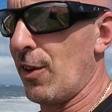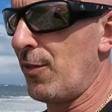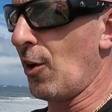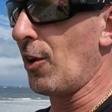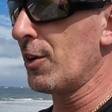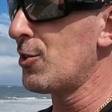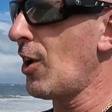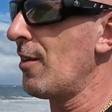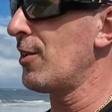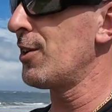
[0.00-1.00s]
If you're all going to
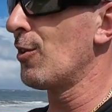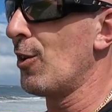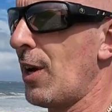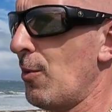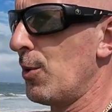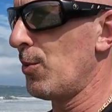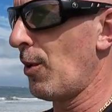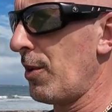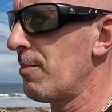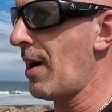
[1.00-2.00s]
drive on your own, I wouldn't
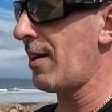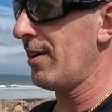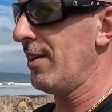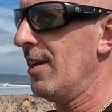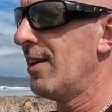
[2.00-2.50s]
worry about it.